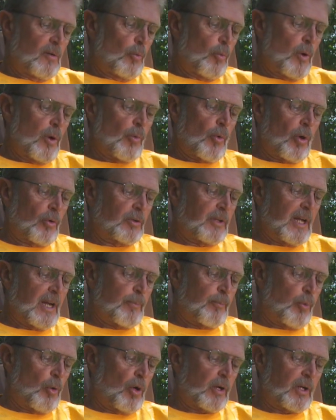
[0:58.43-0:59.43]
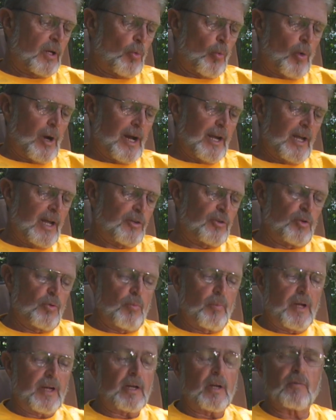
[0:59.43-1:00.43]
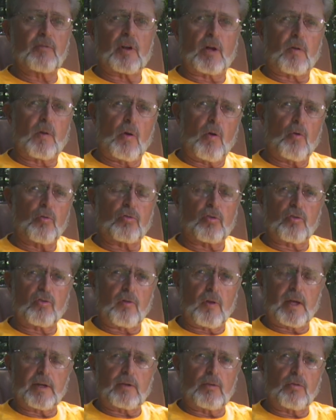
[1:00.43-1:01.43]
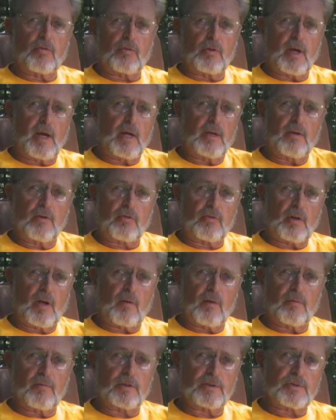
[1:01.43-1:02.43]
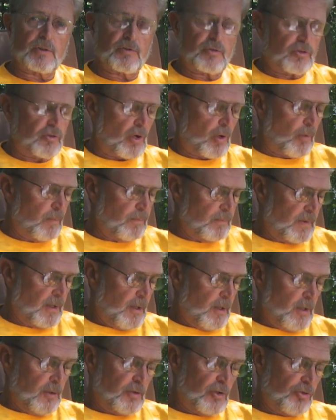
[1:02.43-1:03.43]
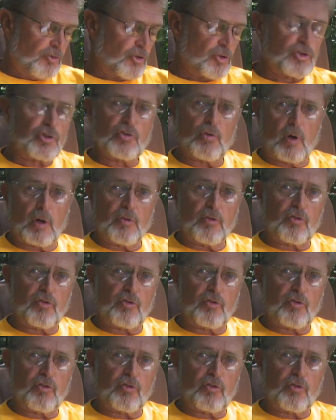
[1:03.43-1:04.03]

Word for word: we wrote that book and why I do many of the closes like you see on this television show. This is short